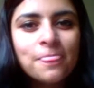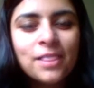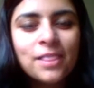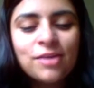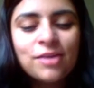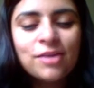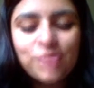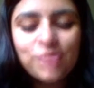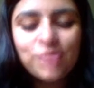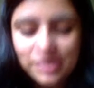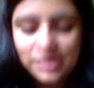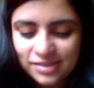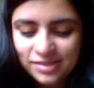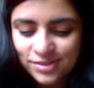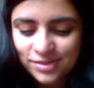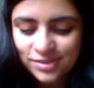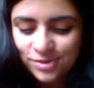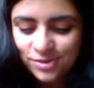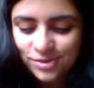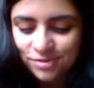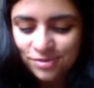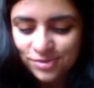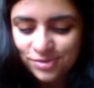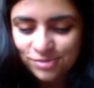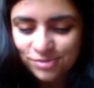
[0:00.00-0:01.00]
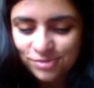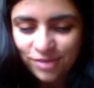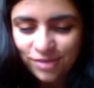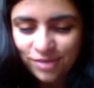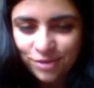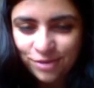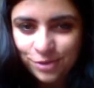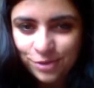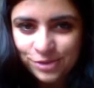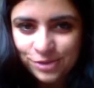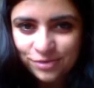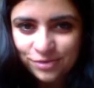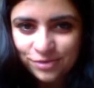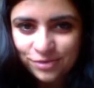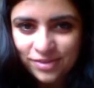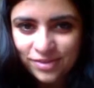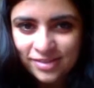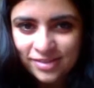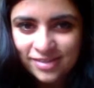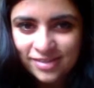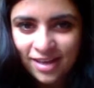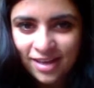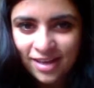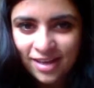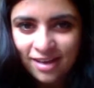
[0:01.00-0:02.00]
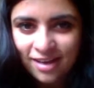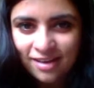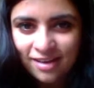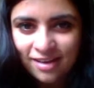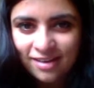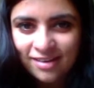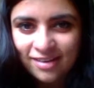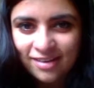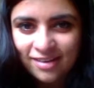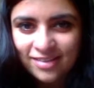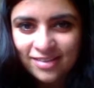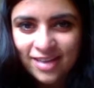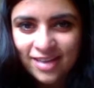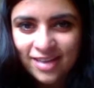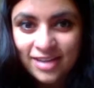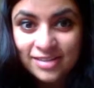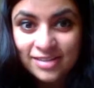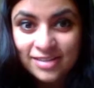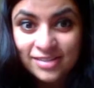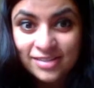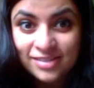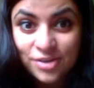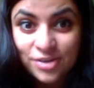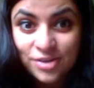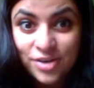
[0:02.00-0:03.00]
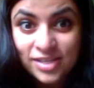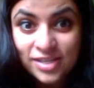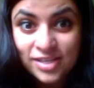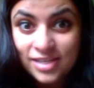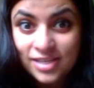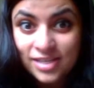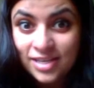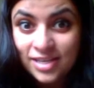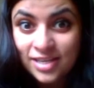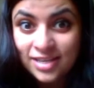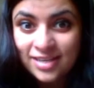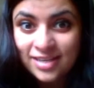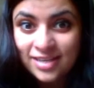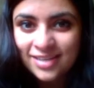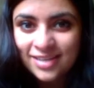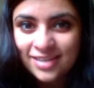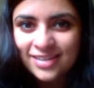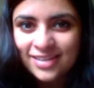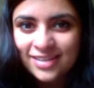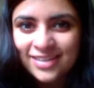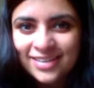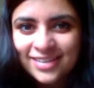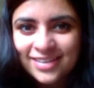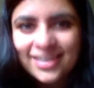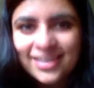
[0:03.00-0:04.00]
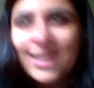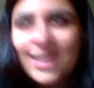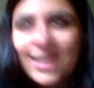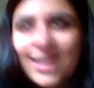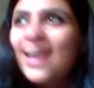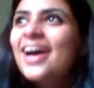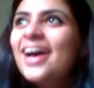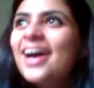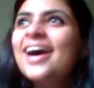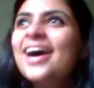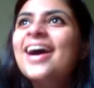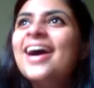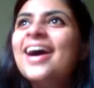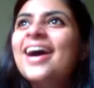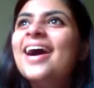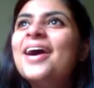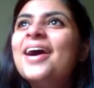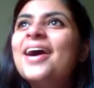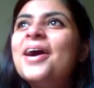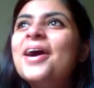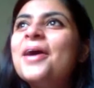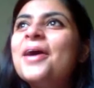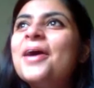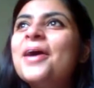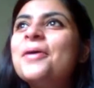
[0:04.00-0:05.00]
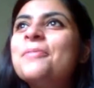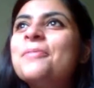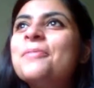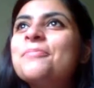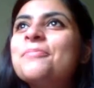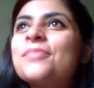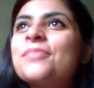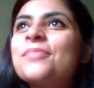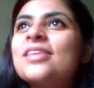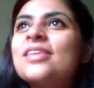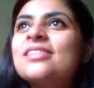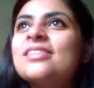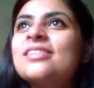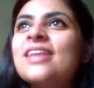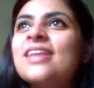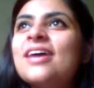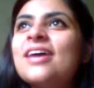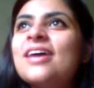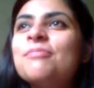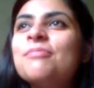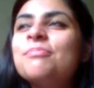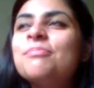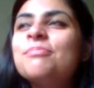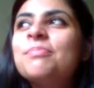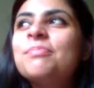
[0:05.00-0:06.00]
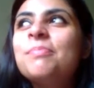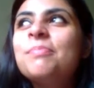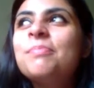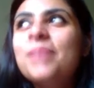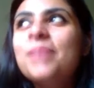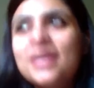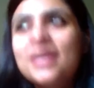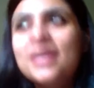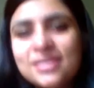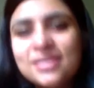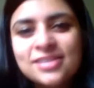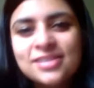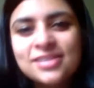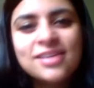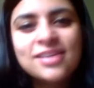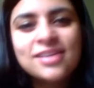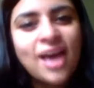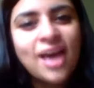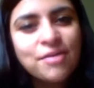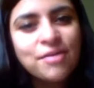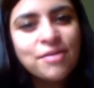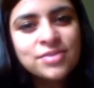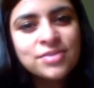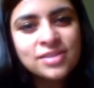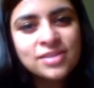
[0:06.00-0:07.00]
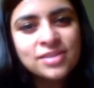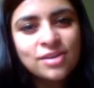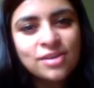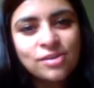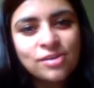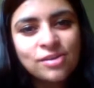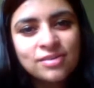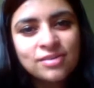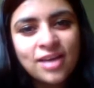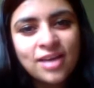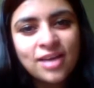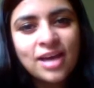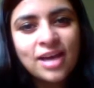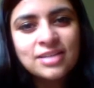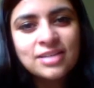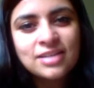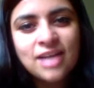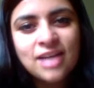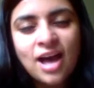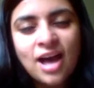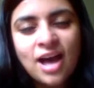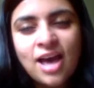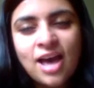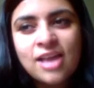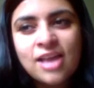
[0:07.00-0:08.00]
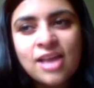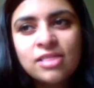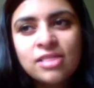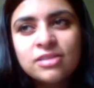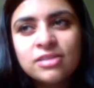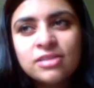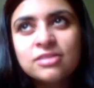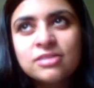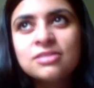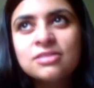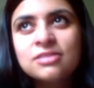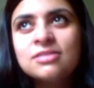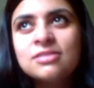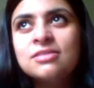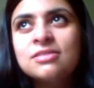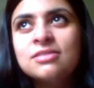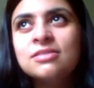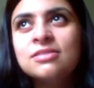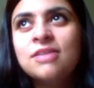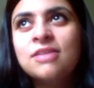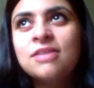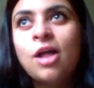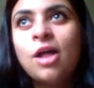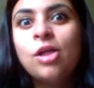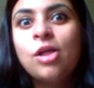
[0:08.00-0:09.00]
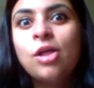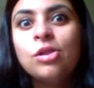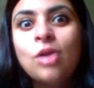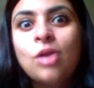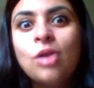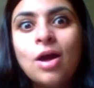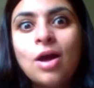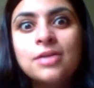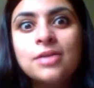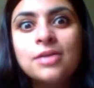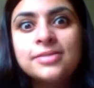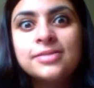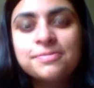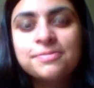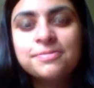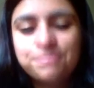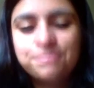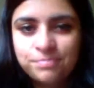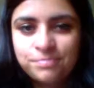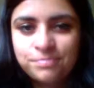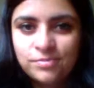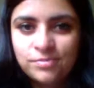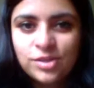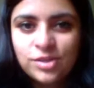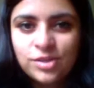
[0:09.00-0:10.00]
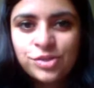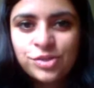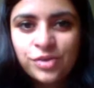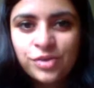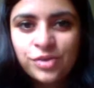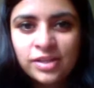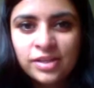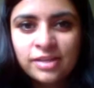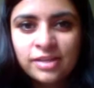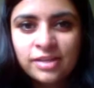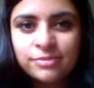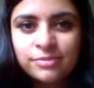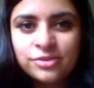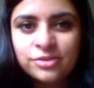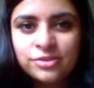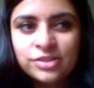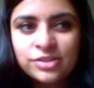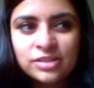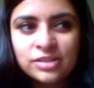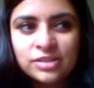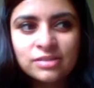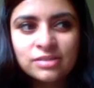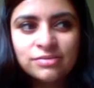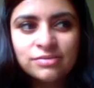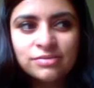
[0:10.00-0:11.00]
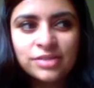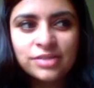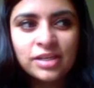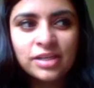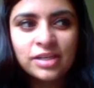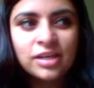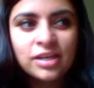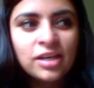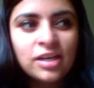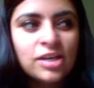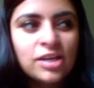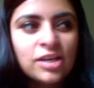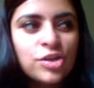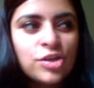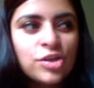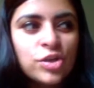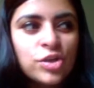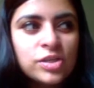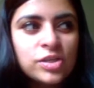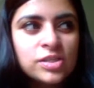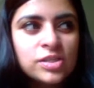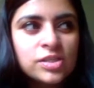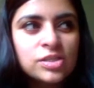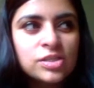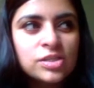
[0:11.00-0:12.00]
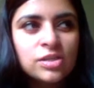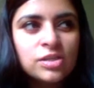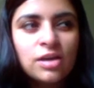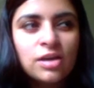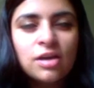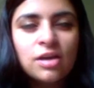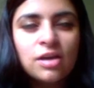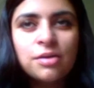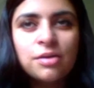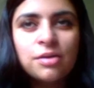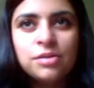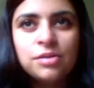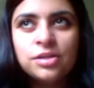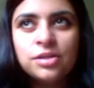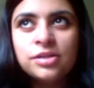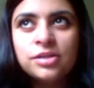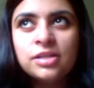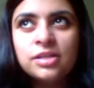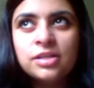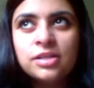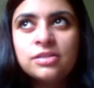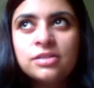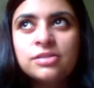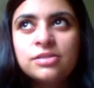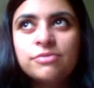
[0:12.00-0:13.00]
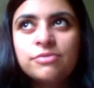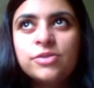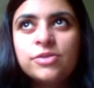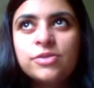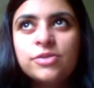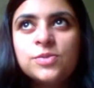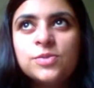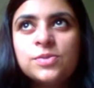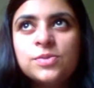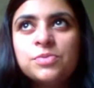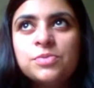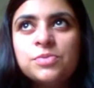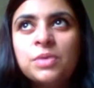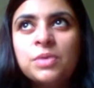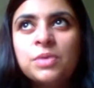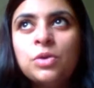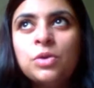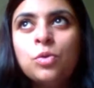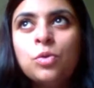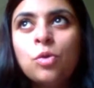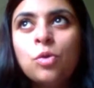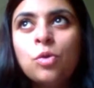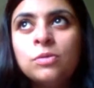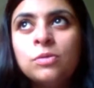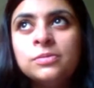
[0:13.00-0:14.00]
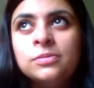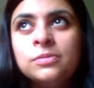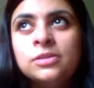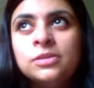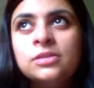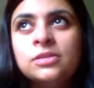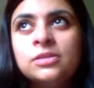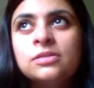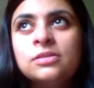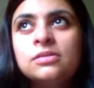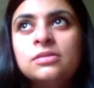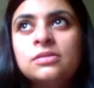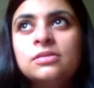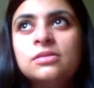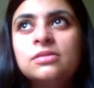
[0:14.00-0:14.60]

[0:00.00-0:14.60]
residents who have to do 5 weeks of this. That is crazy. But having said all that, I learned a lot during labor and delivery. Just learning the difference between normal